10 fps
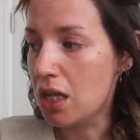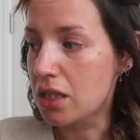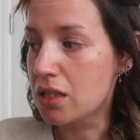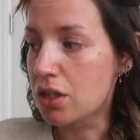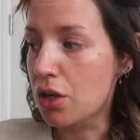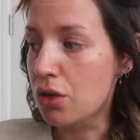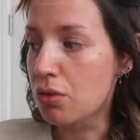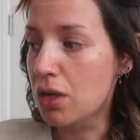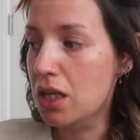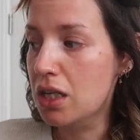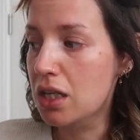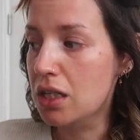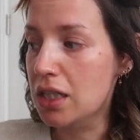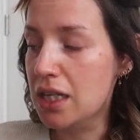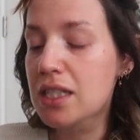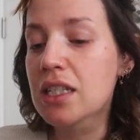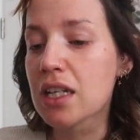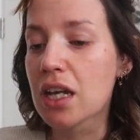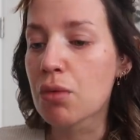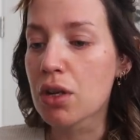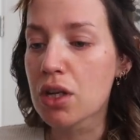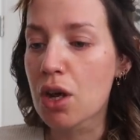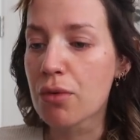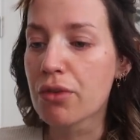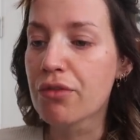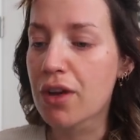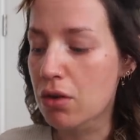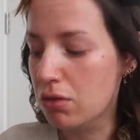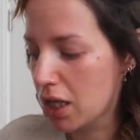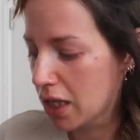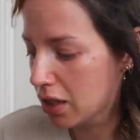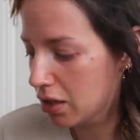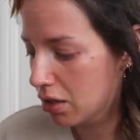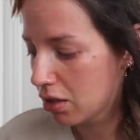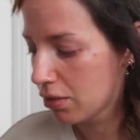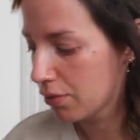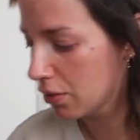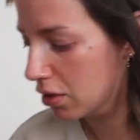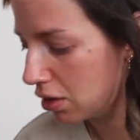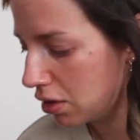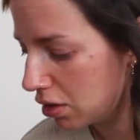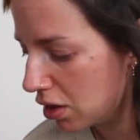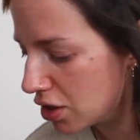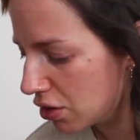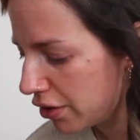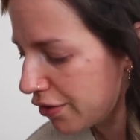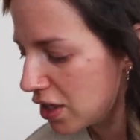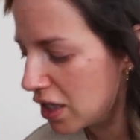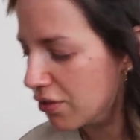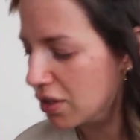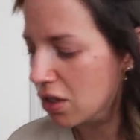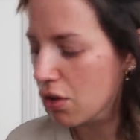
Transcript: And so yesterday I woke up and felt like, I don't know if I'd even